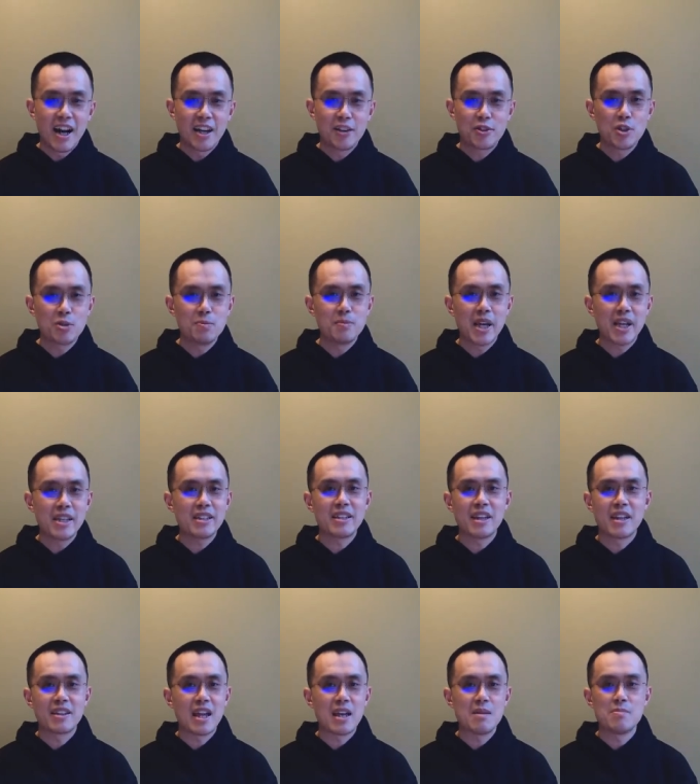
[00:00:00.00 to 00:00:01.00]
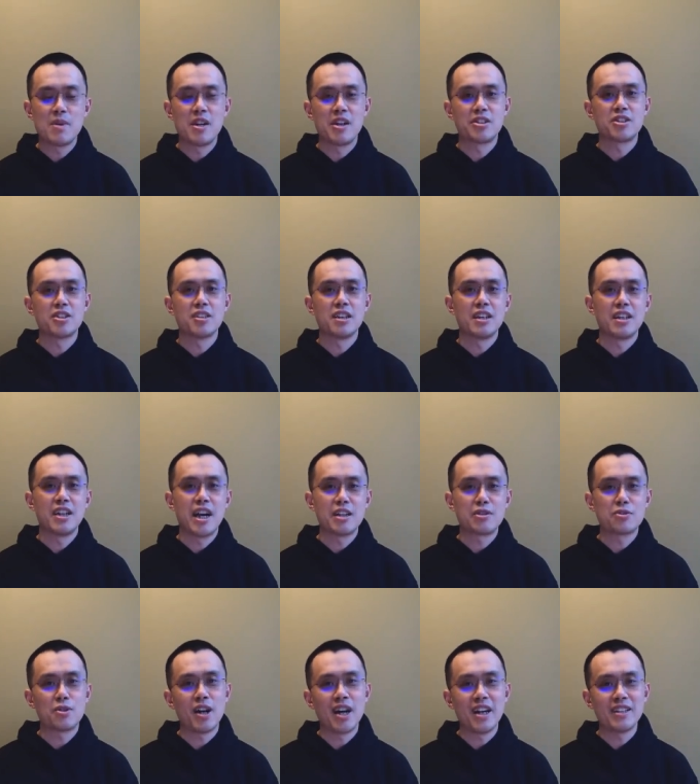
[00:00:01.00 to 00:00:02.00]
I don't meditate that much. Uh,
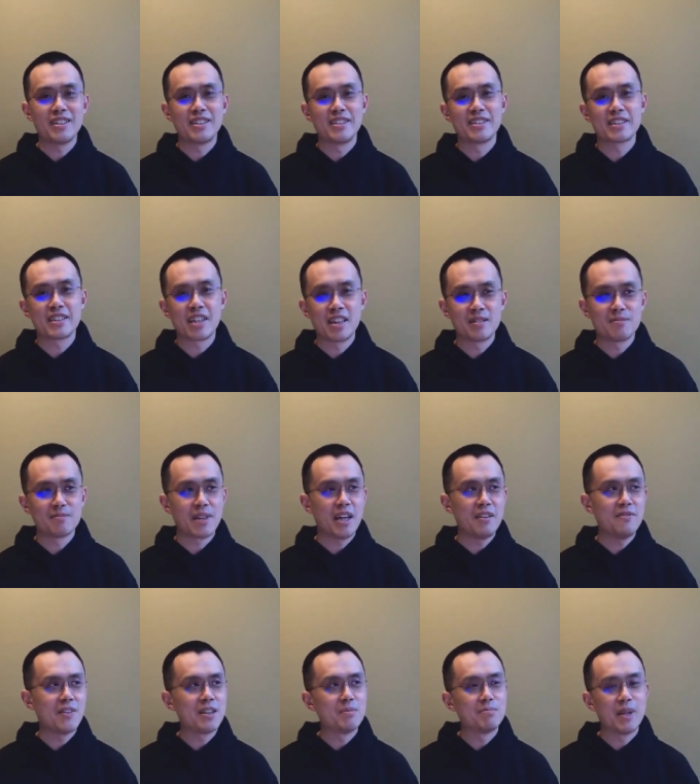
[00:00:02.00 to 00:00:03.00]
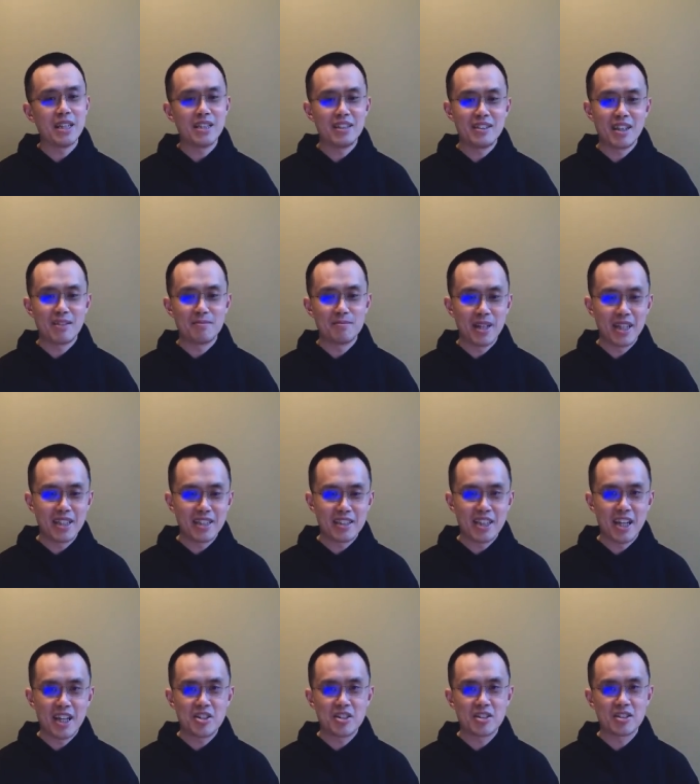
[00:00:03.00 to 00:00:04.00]
I tried it. It's kind of I find medita-
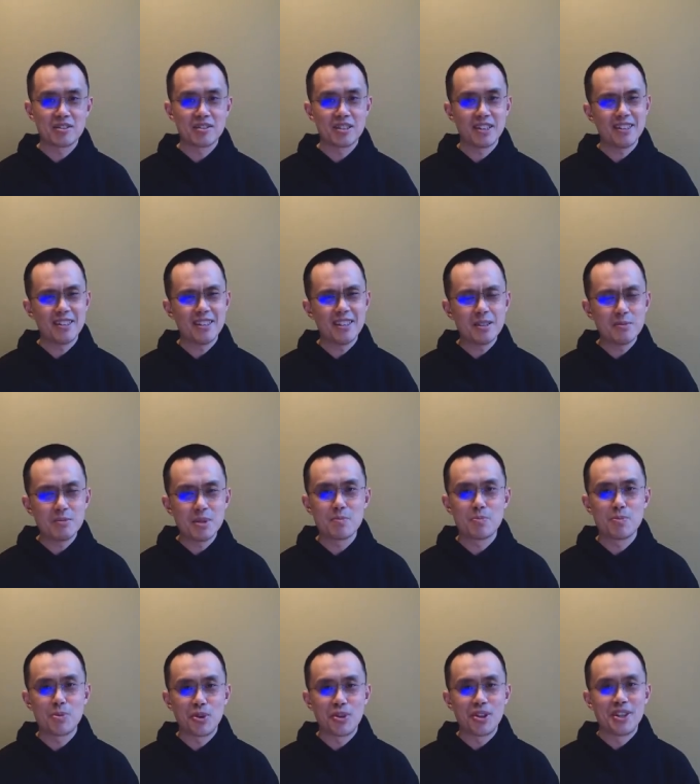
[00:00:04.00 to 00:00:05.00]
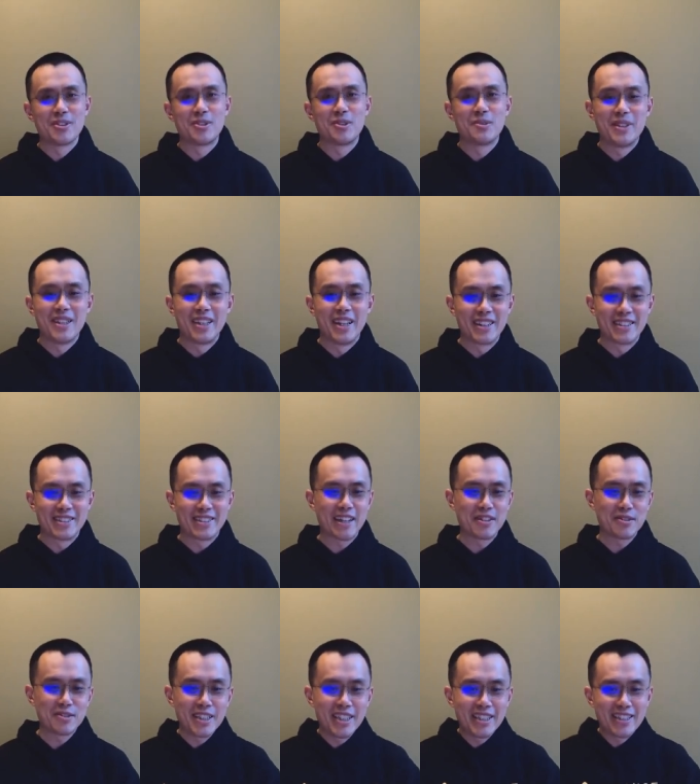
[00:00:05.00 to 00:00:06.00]
meditation a little bit boring to be honest.
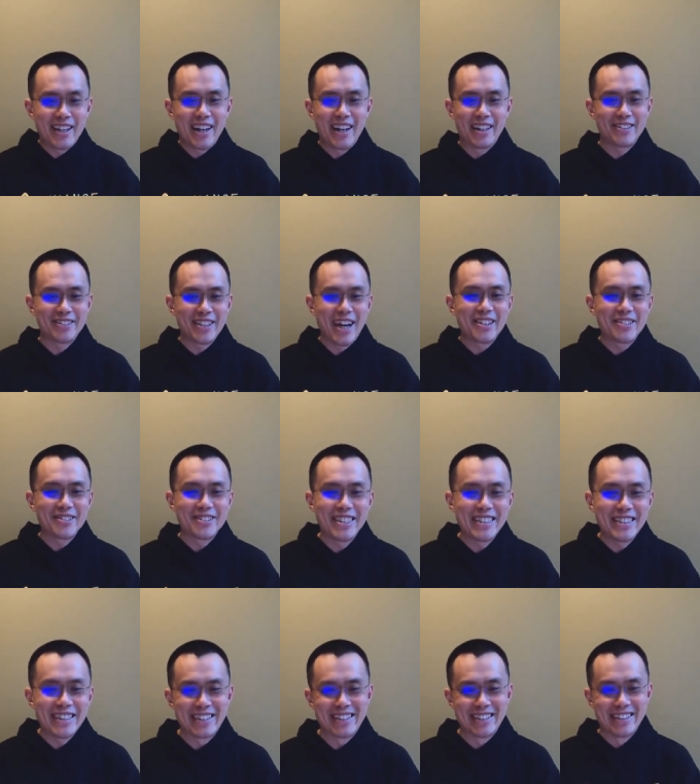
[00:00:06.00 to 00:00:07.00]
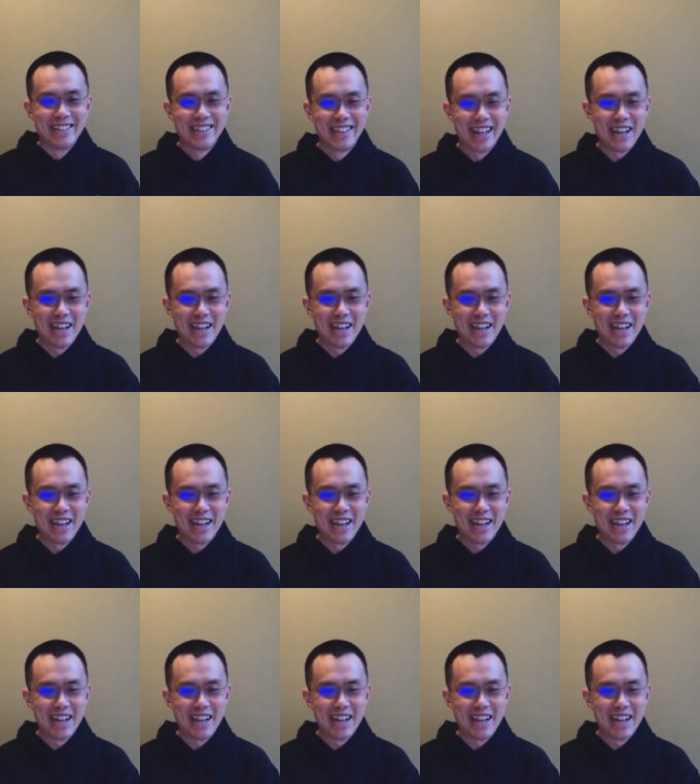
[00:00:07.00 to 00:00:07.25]
I don't need I don't I don't need it.